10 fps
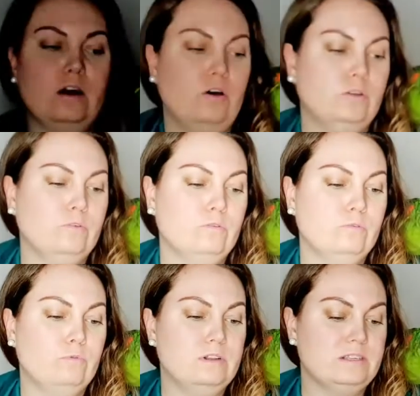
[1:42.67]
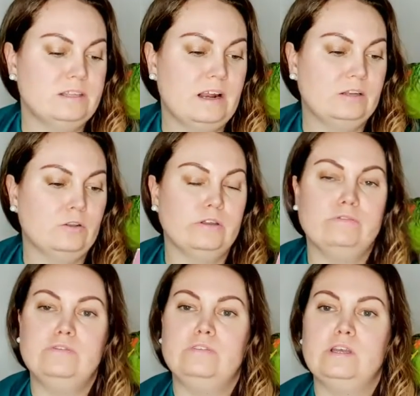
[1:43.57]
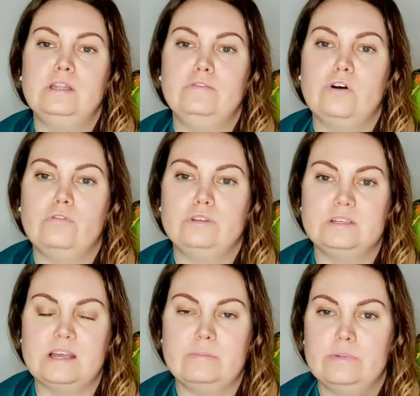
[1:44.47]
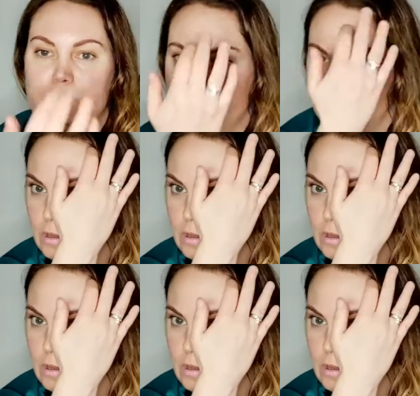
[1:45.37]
on will start on the 15th of December.